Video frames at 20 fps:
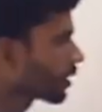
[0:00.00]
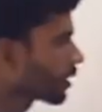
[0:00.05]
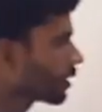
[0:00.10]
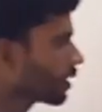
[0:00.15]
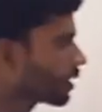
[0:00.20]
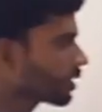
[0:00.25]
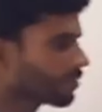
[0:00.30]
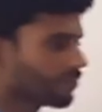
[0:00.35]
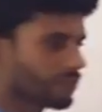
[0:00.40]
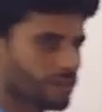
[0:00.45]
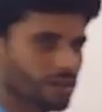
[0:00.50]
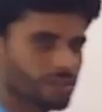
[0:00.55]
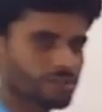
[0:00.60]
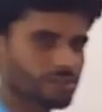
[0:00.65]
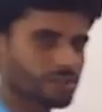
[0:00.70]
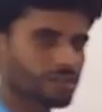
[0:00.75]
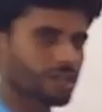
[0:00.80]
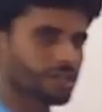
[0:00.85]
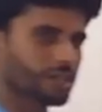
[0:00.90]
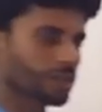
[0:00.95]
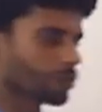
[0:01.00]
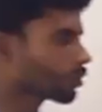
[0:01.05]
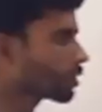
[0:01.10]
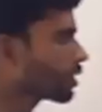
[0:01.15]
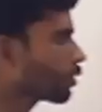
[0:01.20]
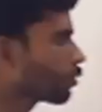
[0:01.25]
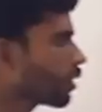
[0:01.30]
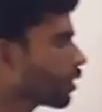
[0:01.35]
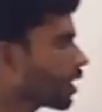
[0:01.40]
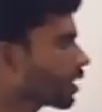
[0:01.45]
Here the first letter or
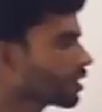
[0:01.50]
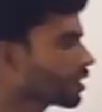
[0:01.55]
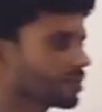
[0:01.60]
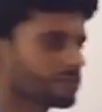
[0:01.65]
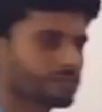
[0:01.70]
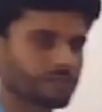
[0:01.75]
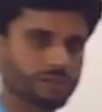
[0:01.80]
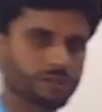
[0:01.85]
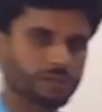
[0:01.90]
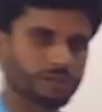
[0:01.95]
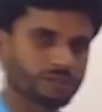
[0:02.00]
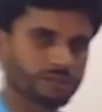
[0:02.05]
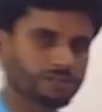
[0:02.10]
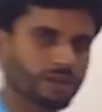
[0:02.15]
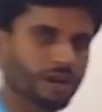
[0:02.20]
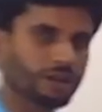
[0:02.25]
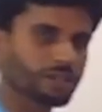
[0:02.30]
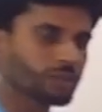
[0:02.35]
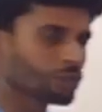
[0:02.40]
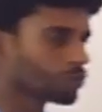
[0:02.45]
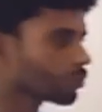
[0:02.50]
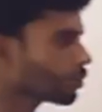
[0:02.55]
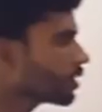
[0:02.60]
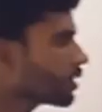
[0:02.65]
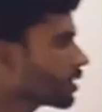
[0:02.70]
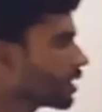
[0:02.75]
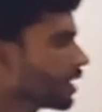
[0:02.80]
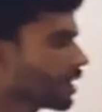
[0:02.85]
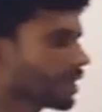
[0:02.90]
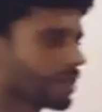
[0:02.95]
the word is starting with